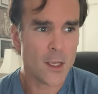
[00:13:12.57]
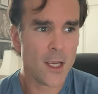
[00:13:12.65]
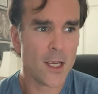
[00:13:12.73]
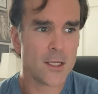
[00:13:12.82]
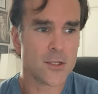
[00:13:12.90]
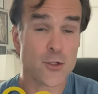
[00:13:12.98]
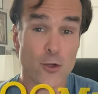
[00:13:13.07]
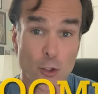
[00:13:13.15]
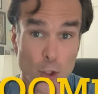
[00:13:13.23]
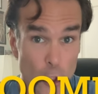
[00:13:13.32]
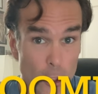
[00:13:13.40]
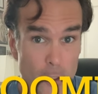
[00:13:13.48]
is your
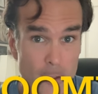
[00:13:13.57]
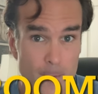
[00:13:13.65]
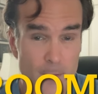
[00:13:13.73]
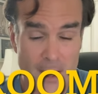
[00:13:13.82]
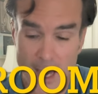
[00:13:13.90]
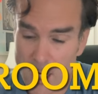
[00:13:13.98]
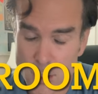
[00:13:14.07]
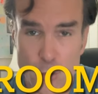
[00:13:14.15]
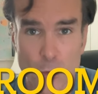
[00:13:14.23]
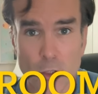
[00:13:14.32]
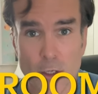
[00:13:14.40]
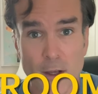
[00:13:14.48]
look, the
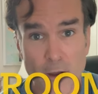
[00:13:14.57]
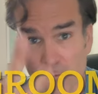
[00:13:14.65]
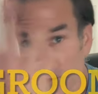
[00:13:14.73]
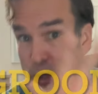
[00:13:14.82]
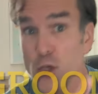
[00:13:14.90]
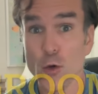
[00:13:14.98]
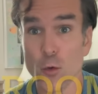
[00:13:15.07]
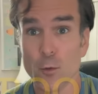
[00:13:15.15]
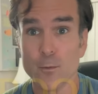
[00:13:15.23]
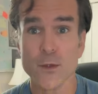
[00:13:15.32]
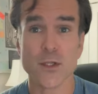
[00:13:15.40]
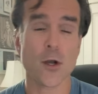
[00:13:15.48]
actual look of you.
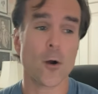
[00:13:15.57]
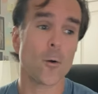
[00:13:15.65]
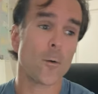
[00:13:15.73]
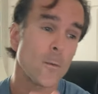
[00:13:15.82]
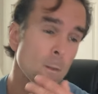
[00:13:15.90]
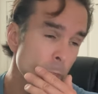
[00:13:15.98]
So,